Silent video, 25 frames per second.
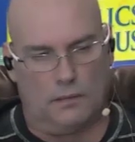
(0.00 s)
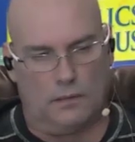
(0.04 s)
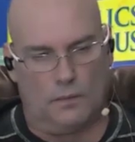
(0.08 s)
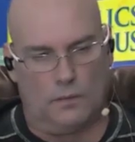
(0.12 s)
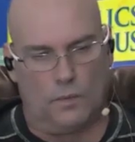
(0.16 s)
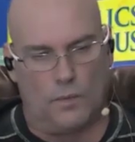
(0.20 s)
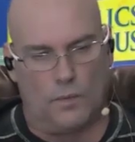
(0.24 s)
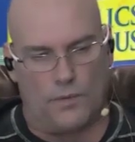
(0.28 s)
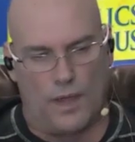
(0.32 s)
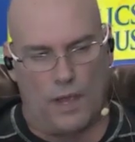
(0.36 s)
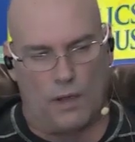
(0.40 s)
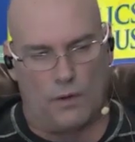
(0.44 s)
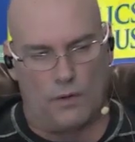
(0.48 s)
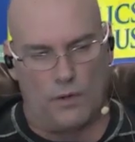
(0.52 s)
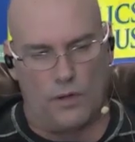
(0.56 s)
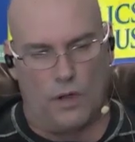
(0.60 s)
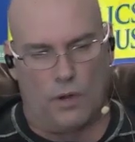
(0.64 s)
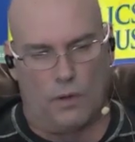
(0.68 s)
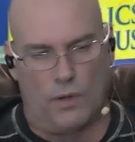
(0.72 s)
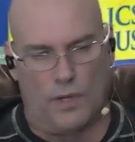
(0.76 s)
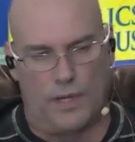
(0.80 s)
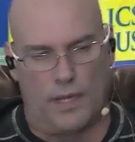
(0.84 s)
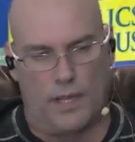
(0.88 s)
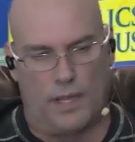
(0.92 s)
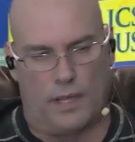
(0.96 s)
Without
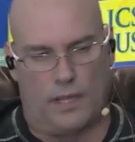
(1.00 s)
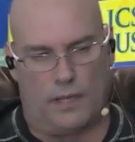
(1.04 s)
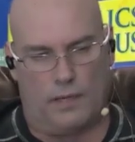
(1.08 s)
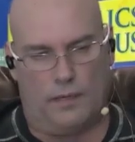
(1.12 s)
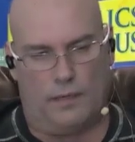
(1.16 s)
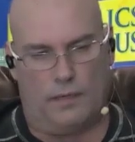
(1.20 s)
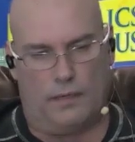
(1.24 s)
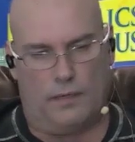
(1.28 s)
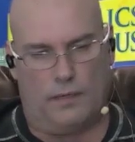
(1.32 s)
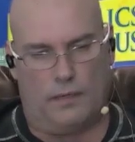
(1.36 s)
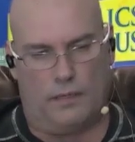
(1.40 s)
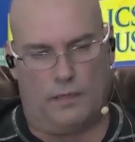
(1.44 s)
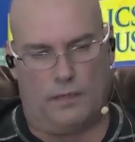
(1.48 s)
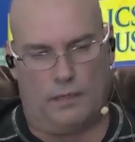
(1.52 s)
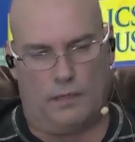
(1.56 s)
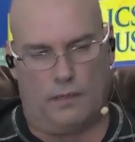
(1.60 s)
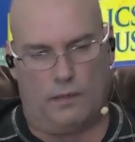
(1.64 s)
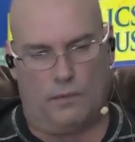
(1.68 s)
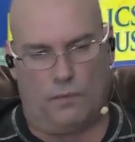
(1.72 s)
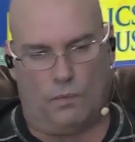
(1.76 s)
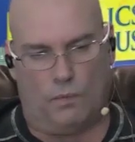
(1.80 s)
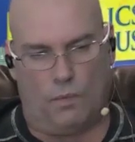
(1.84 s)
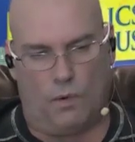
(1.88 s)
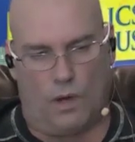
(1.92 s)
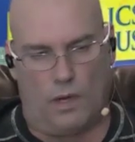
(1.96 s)
knowing it,
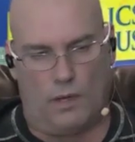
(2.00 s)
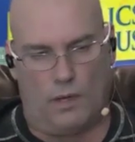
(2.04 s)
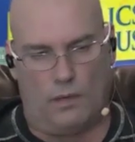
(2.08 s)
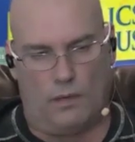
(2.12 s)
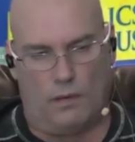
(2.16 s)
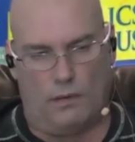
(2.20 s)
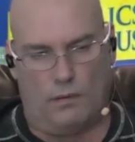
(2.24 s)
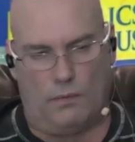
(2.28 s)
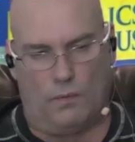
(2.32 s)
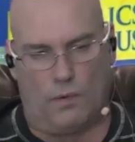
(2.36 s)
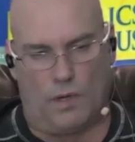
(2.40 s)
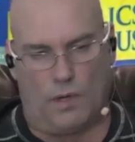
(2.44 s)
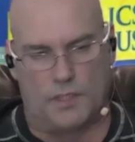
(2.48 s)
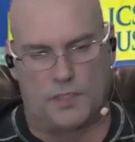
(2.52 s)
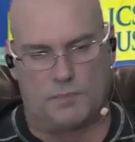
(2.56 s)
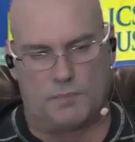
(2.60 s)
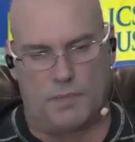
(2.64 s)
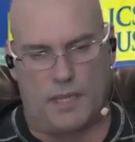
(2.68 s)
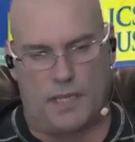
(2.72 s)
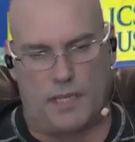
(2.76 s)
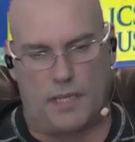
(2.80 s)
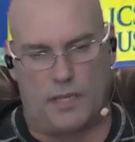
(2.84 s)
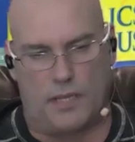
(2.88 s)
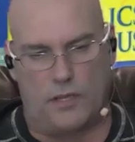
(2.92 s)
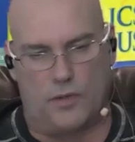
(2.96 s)
what's
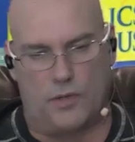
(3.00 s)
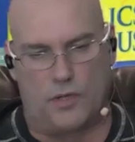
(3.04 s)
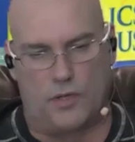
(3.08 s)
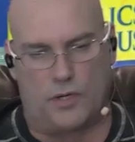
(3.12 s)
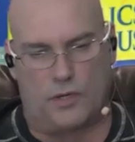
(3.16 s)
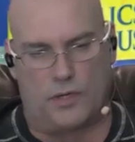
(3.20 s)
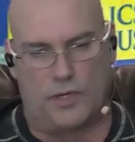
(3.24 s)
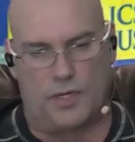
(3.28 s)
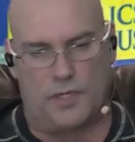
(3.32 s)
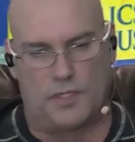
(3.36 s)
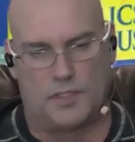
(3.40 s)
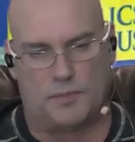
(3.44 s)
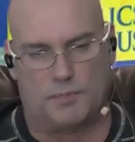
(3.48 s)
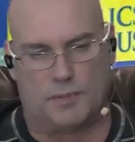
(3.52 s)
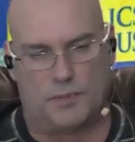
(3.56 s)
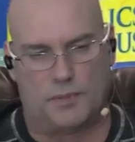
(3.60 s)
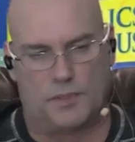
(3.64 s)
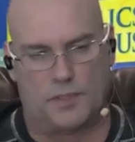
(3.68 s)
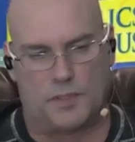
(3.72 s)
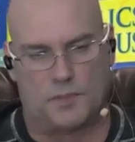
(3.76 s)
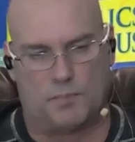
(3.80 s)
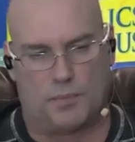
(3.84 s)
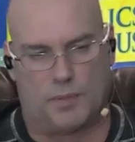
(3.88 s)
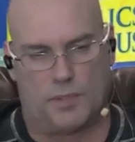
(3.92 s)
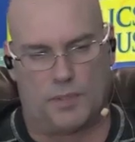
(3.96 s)
making you curious about
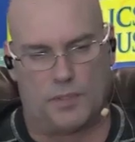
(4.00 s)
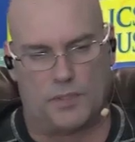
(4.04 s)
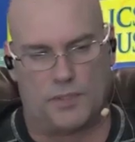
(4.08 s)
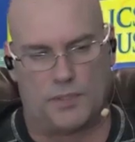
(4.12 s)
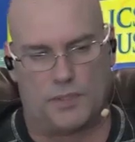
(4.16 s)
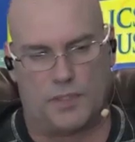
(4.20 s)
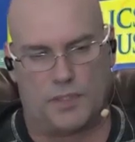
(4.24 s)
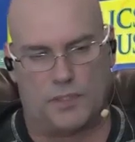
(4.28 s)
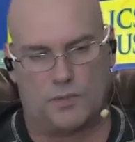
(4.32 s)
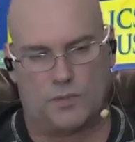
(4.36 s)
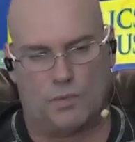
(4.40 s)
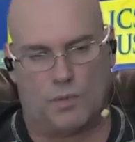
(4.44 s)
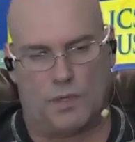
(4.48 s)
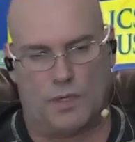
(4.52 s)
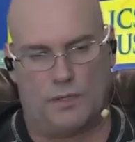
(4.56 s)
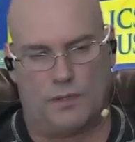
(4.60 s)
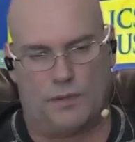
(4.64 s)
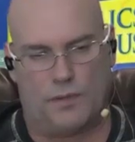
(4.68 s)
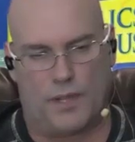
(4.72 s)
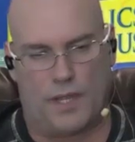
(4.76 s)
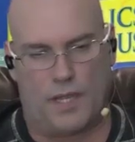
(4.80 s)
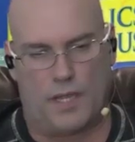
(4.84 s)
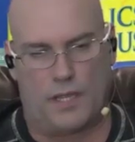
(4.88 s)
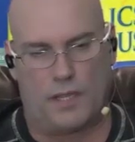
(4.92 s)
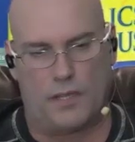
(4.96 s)
this person is one
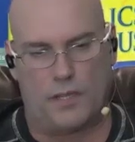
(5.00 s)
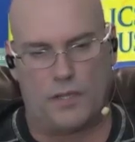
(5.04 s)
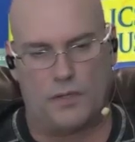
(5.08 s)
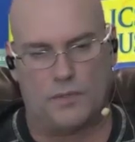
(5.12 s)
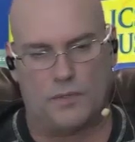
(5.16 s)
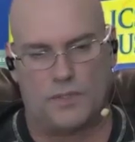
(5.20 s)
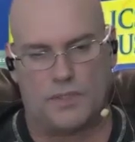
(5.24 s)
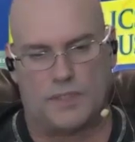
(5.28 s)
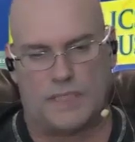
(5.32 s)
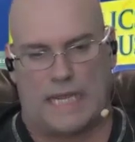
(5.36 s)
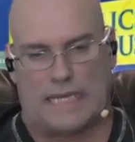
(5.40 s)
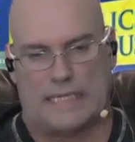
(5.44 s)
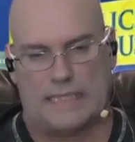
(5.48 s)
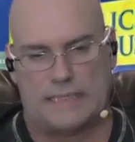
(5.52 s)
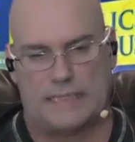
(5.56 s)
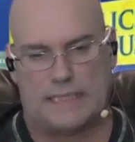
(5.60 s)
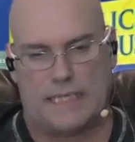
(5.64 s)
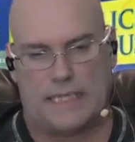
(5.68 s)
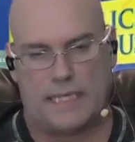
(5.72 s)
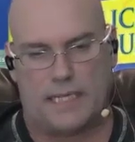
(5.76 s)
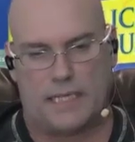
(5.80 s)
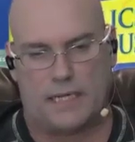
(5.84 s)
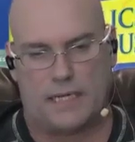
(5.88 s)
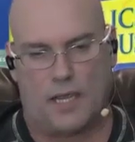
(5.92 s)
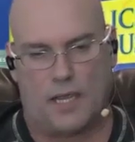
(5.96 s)
thing. You sense
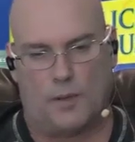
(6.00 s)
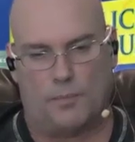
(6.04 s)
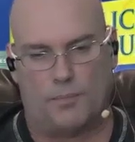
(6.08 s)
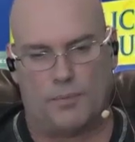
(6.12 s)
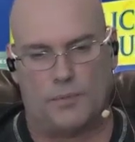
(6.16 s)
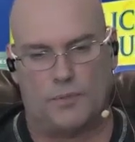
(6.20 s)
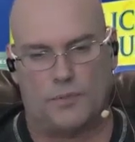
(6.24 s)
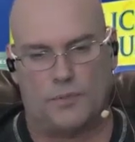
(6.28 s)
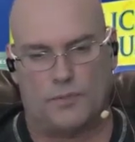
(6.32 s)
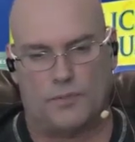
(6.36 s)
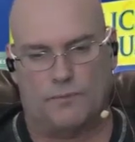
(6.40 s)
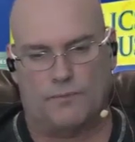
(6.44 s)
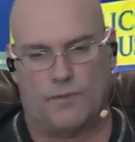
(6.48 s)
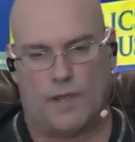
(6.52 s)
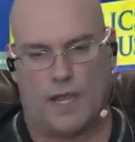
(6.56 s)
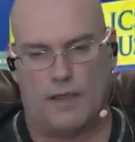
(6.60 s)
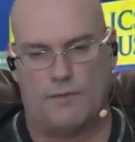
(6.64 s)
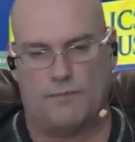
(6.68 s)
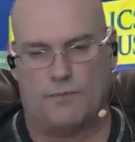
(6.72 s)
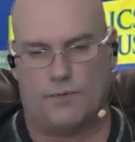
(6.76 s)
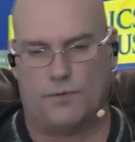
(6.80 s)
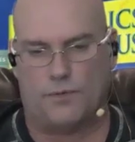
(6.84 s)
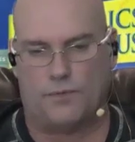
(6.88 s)
they can help you survive or